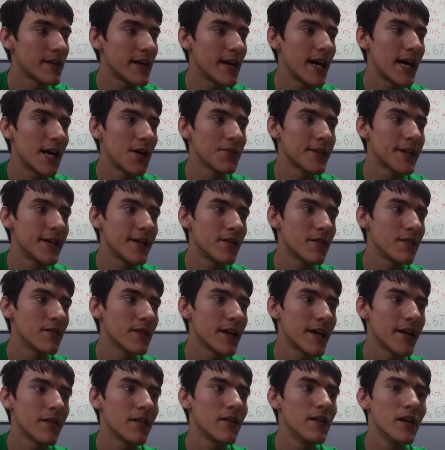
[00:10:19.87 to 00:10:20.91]
out there,
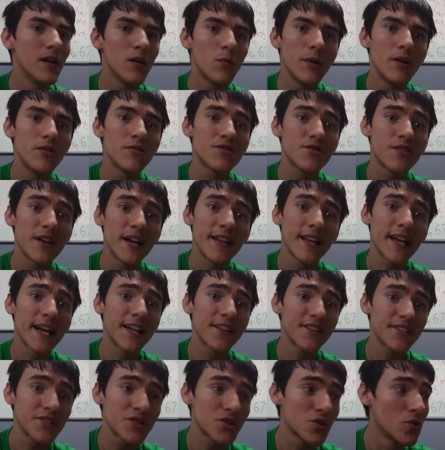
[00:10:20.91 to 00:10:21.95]
like we were stranded
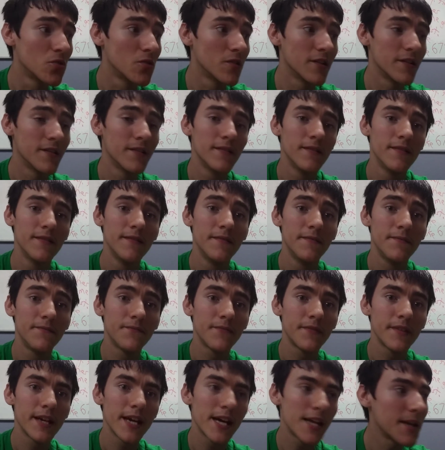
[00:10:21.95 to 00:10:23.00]
at the store
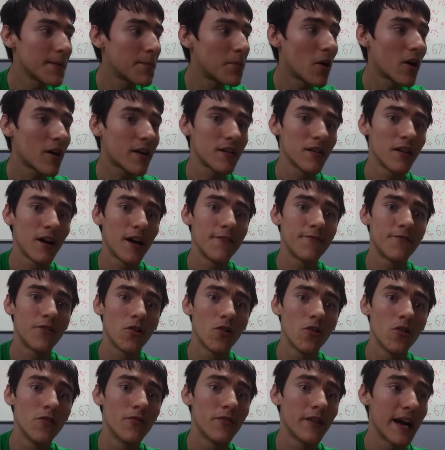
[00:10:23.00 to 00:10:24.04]
in the parking lot for
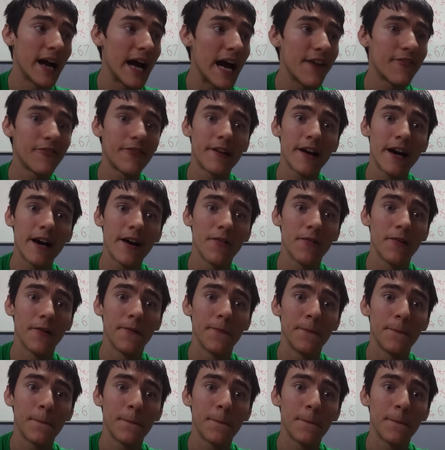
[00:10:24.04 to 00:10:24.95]
over half an hour.